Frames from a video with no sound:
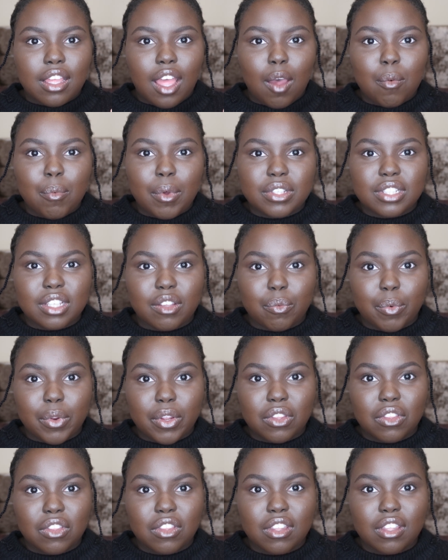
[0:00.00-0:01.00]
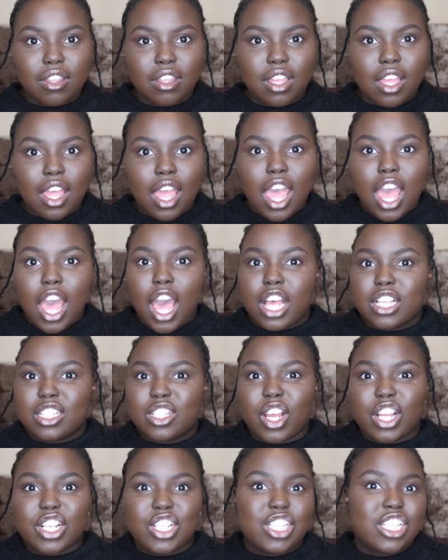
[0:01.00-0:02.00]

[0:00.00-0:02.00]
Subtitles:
I'm about to give birth. I started